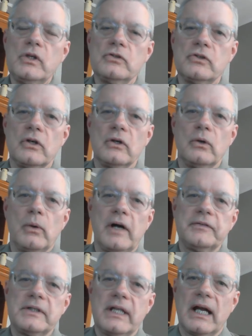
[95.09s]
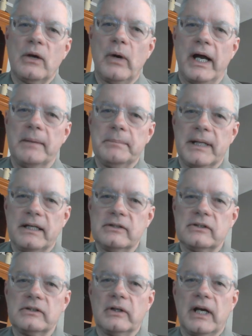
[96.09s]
So go off to that quiet place in your